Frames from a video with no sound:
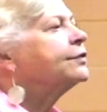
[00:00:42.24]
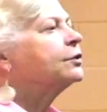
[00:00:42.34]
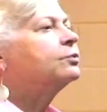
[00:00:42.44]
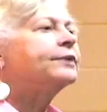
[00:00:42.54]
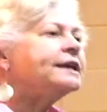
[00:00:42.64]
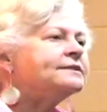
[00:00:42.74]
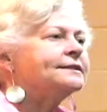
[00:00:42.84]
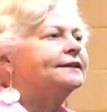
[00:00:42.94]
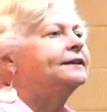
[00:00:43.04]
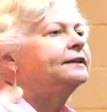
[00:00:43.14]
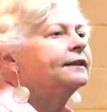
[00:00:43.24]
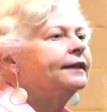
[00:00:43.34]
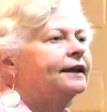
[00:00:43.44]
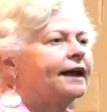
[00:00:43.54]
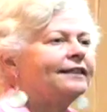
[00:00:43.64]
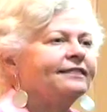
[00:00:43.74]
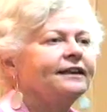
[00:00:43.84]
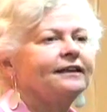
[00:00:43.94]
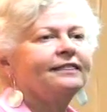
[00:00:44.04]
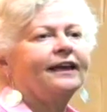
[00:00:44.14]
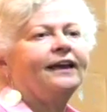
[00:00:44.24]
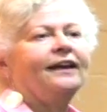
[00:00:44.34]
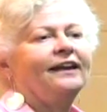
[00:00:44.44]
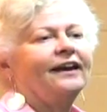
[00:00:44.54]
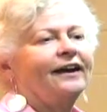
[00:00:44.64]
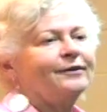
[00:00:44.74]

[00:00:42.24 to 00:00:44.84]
the reason that I think they